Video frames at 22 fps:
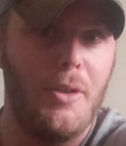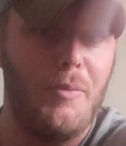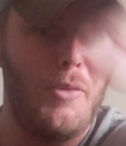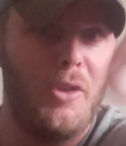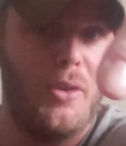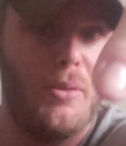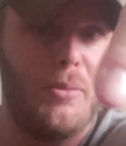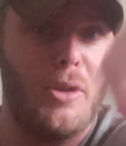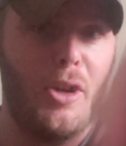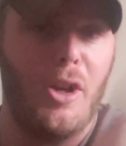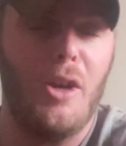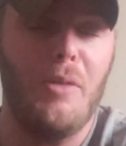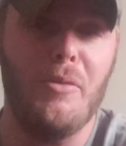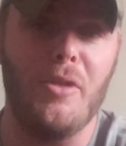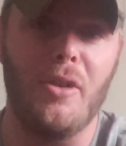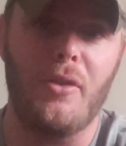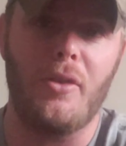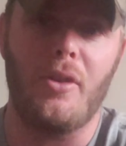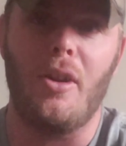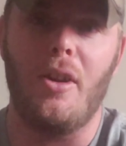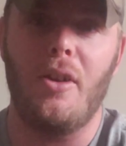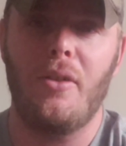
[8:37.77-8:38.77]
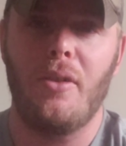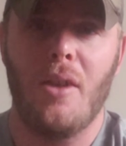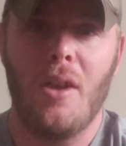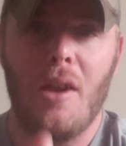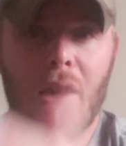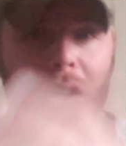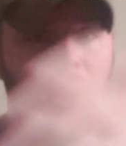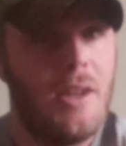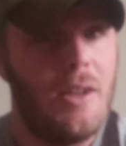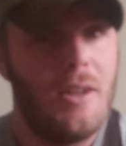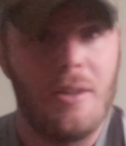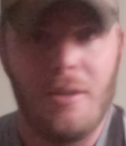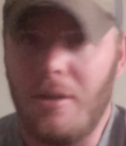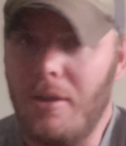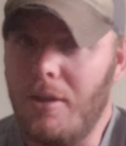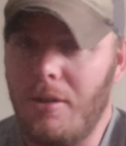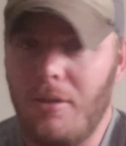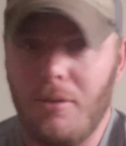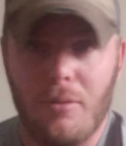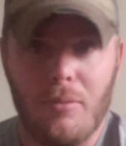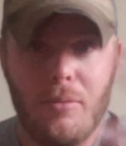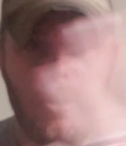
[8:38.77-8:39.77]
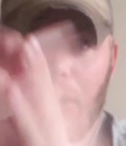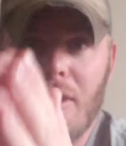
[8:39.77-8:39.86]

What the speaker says: leave me some comments, guys. Either